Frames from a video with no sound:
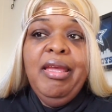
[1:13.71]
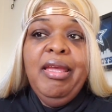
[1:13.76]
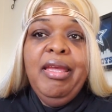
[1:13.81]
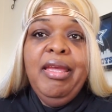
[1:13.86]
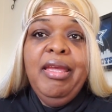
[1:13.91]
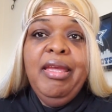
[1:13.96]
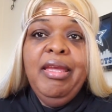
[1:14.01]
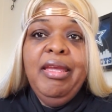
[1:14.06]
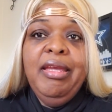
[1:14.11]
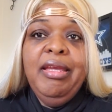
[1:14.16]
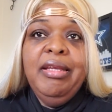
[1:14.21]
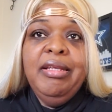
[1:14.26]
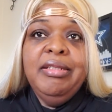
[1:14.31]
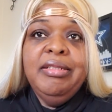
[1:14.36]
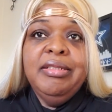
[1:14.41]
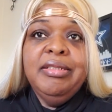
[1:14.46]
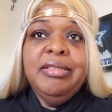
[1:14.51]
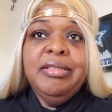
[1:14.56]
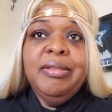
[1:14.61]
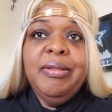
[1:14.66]

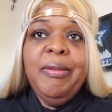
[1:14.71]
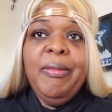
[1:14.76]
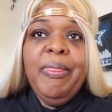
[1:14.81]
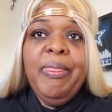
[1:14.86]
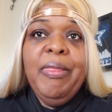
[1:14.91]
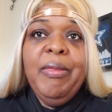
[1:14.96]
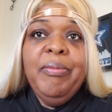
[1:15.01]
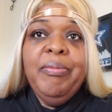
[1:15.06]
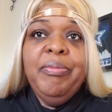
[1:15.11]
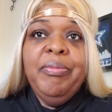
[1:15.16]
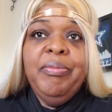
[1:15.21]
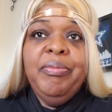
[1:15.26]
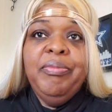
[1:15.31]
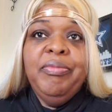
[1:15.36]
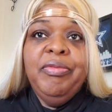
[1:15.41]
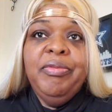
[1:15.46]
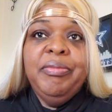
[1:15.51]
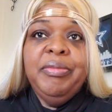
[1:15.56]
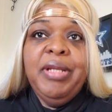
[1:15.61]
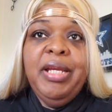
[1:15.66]
and
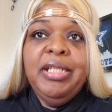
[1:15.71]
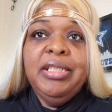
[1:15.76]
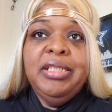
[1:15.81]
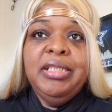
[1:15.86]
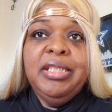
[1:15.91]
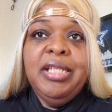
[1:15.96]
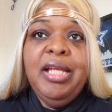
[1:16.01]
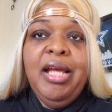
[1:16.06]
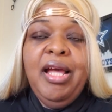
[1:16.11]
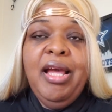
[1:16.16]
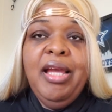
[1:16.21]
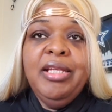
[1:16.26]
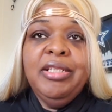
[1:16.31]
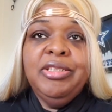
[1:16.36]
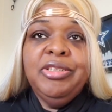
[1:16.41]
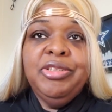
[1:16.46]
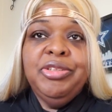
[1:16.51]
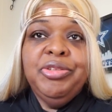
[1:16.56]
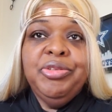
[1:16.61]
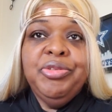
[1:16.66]
from
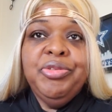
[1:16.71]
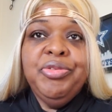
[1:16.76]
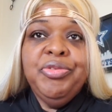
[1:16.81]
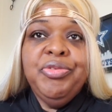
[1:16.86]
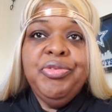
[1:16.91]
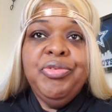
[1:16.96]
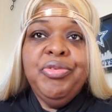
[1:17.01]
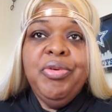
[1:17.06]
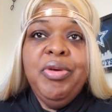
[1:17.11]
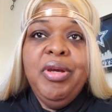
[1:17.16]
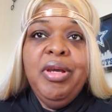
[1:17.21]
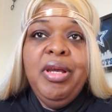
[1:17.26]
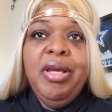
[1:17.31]
99 to